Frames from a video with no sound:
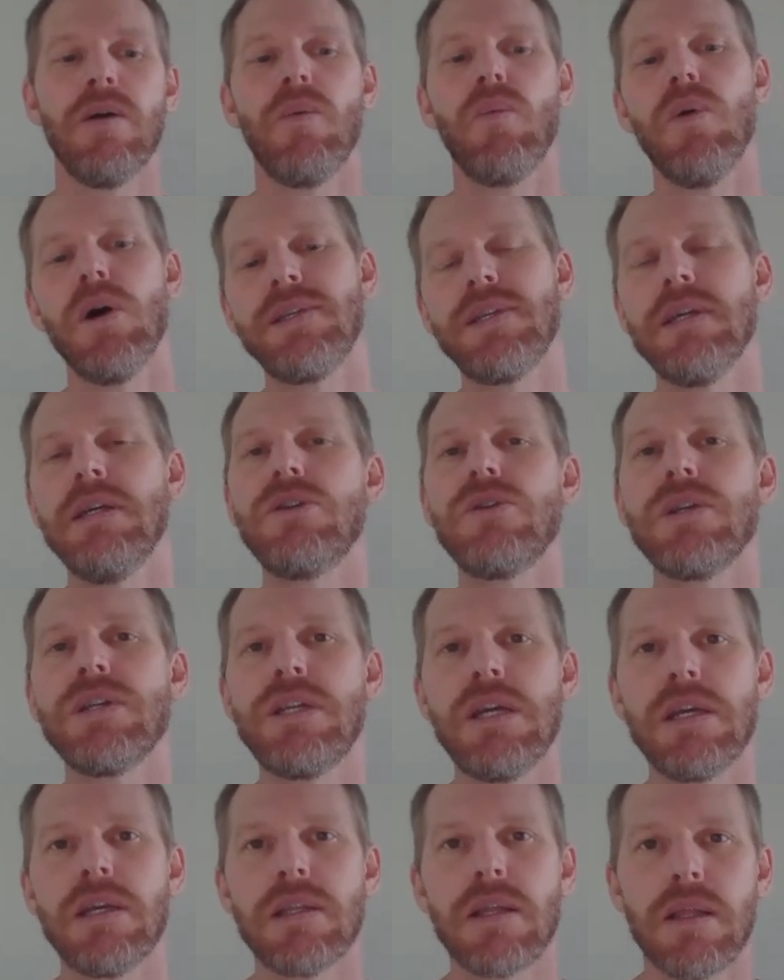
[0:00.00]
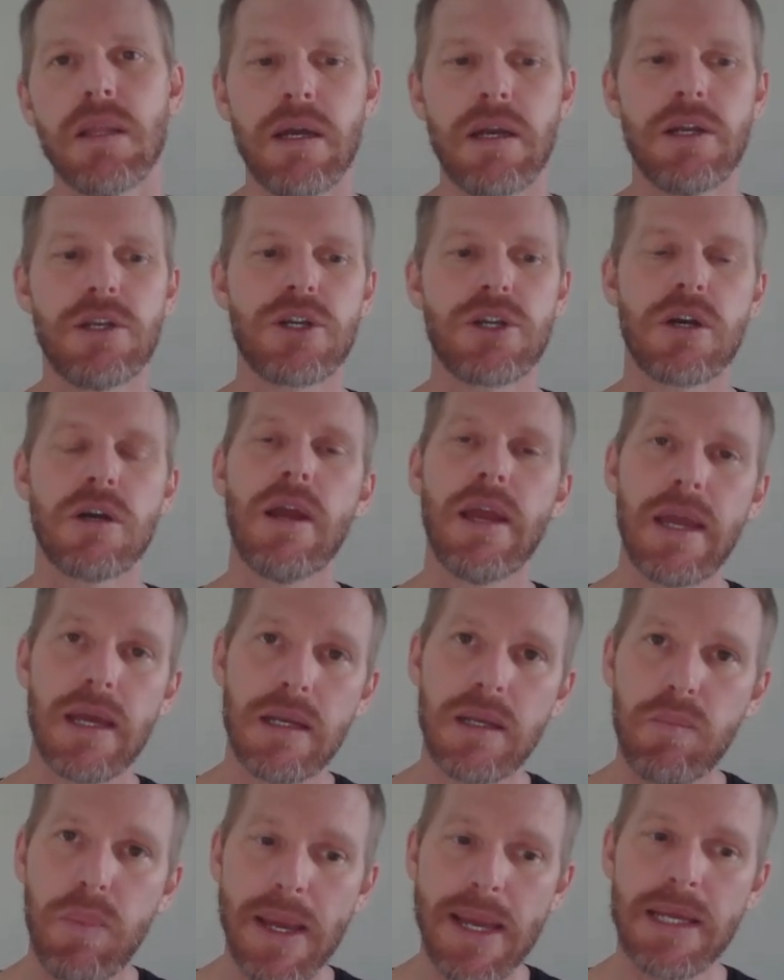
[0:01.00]
What's interesting in the literature
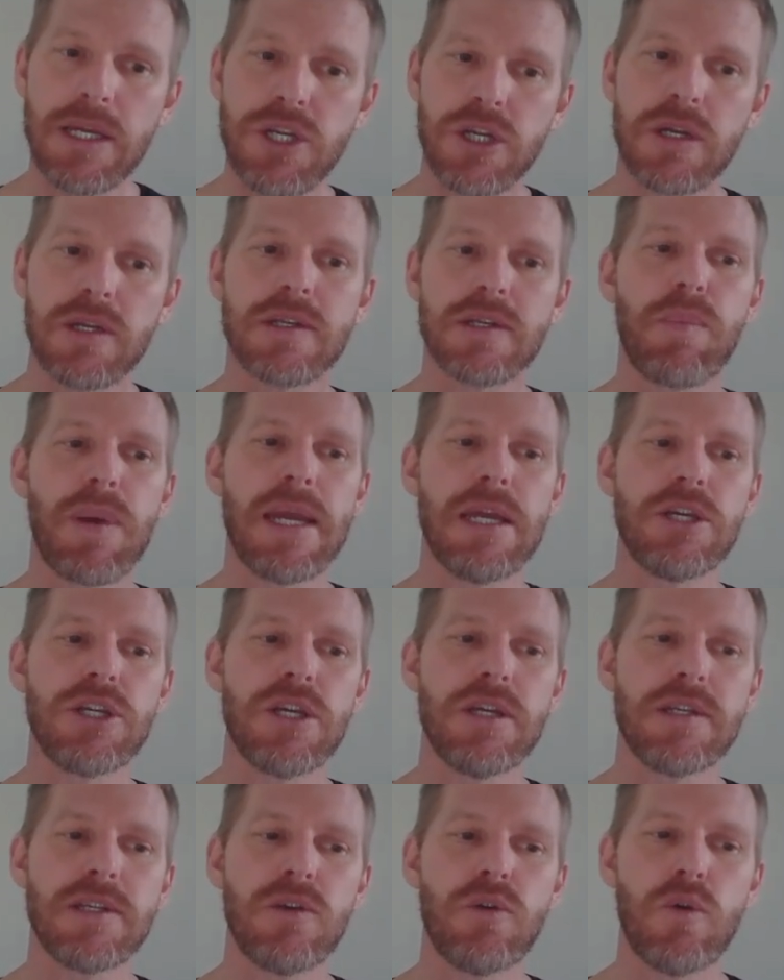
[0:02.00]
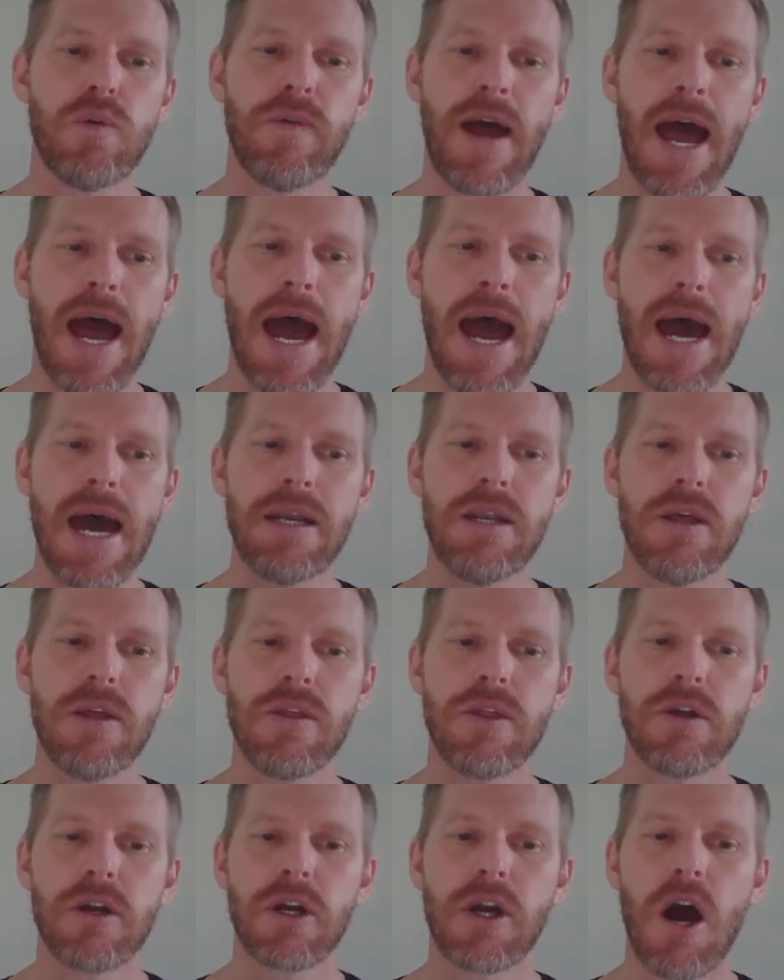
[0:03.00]
and in patients who've
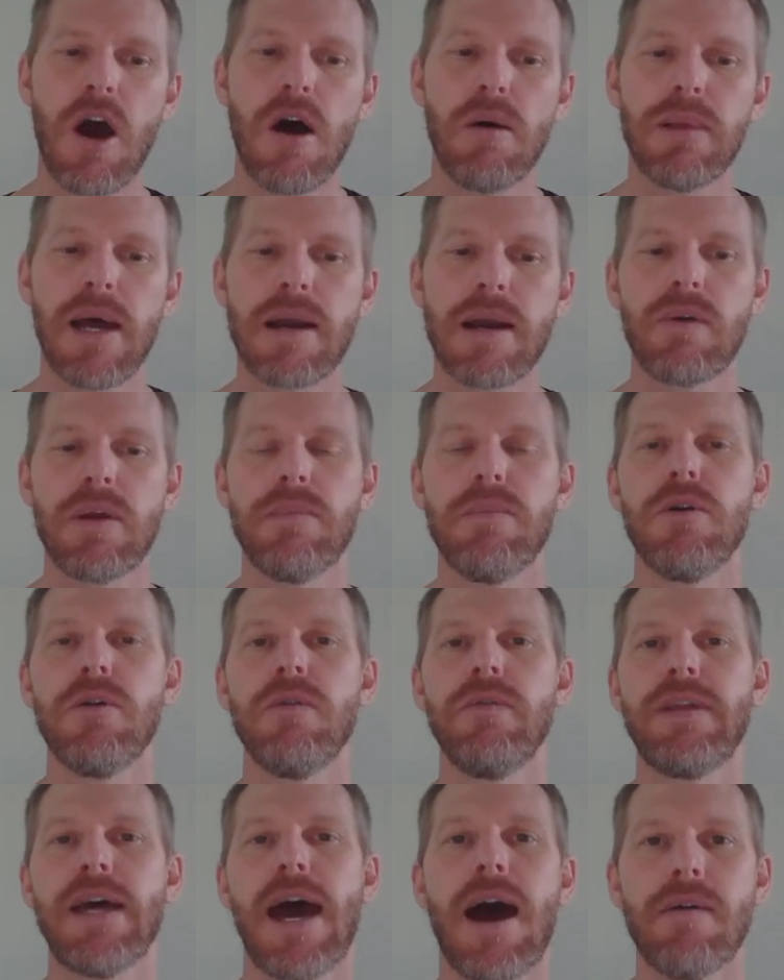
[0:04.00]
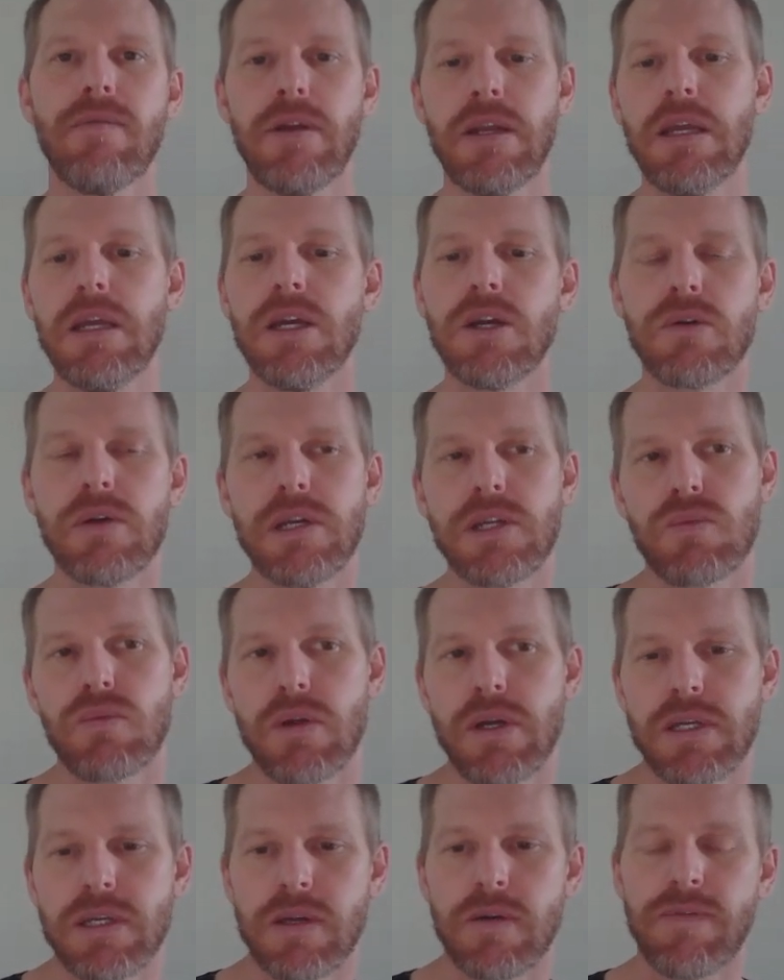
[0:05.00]
had their gallbladder removed have an increased
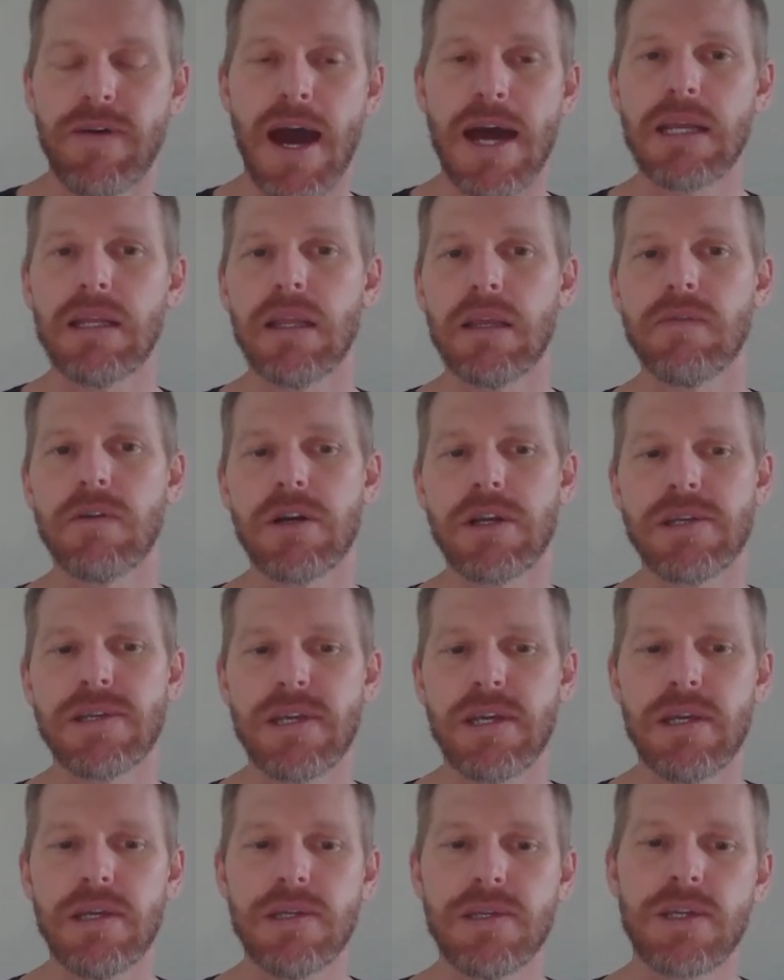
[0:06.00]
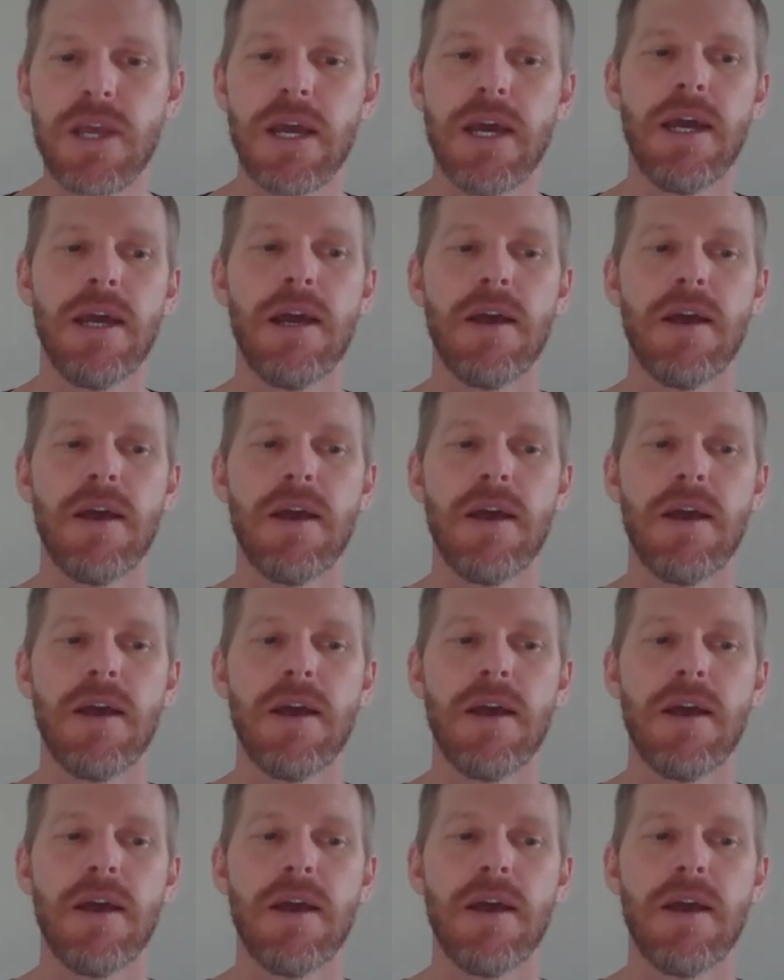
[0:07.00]
risk of fatty liver disease.